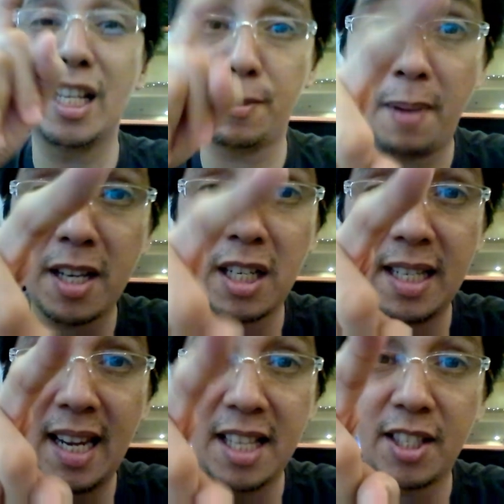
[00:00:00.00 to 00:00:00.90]

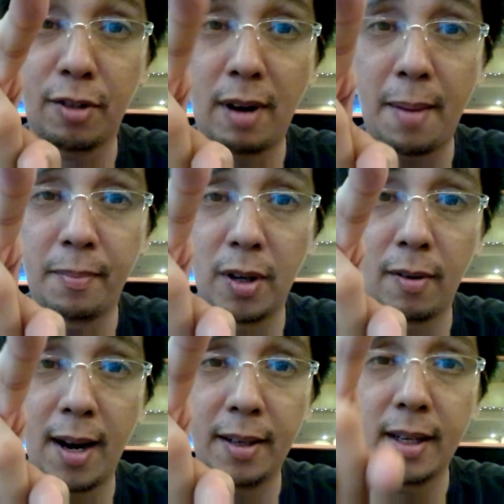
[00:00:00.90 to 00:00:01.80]
especially Instagram,
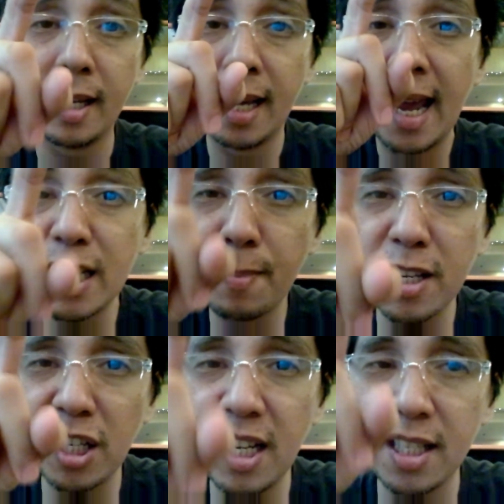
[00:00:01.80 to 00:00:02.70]
alright?
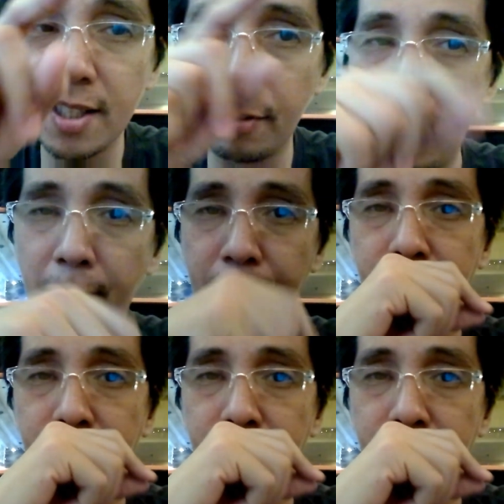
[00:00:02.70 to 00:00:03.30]
Especially Instagram.